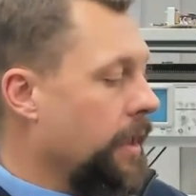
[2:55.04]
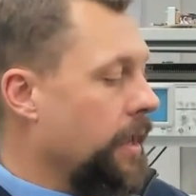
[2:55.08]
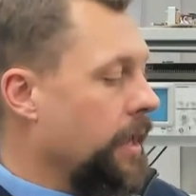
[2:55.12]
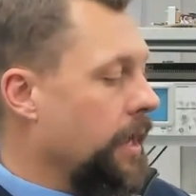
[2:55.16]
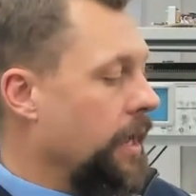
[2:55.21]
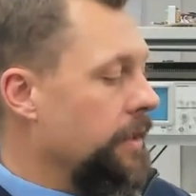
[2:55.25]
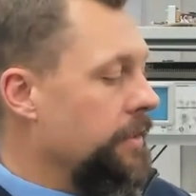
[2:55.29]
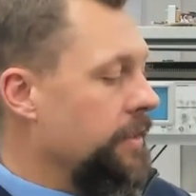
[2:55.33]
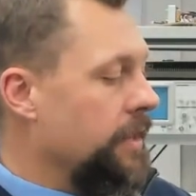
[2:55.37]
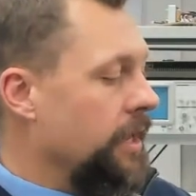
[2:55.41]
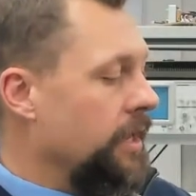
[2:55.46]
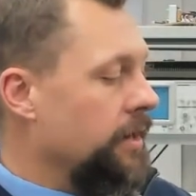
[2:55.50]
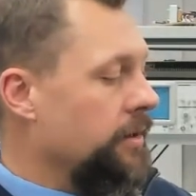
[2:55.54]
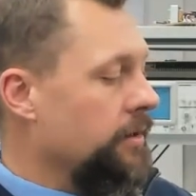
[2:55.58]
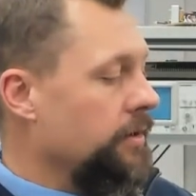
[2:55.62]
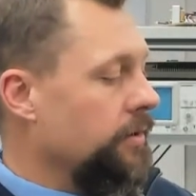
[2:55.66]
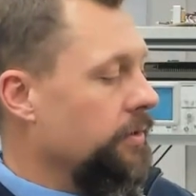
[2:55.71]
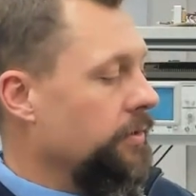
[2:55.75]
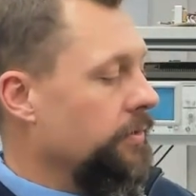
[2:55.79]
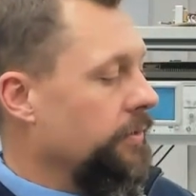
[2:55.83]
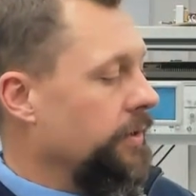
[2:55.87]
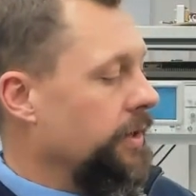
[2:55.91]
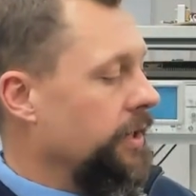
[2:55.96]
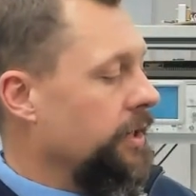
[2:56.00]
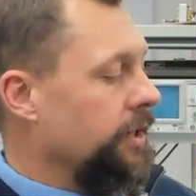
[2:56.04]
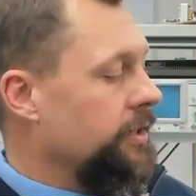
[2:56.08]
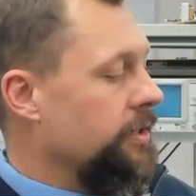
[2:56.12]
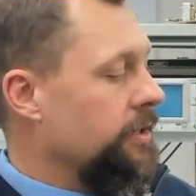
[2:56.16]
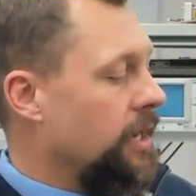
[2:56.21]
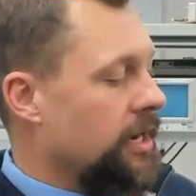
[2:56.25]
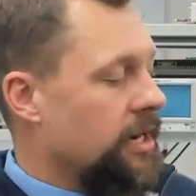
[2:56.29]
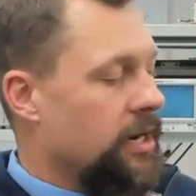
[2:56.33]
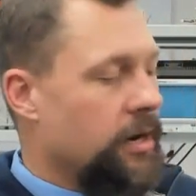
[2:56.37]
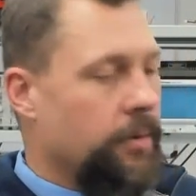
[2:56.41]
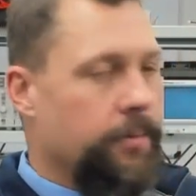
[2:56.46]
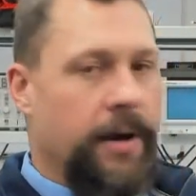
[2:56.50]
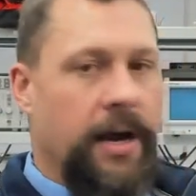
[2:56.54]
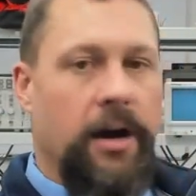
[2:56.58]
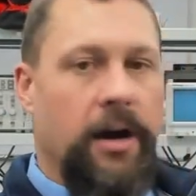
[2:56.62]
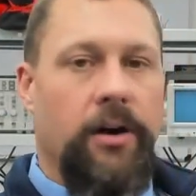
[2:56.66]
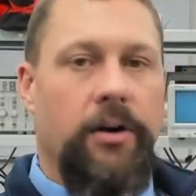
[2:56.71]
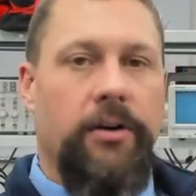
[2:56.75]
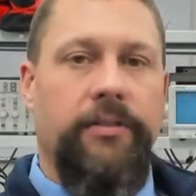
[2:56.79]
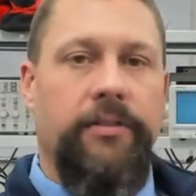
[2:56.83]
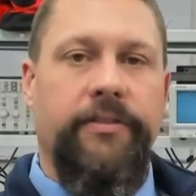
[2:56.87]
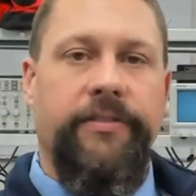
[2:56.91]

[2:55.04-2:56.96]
and then we talk about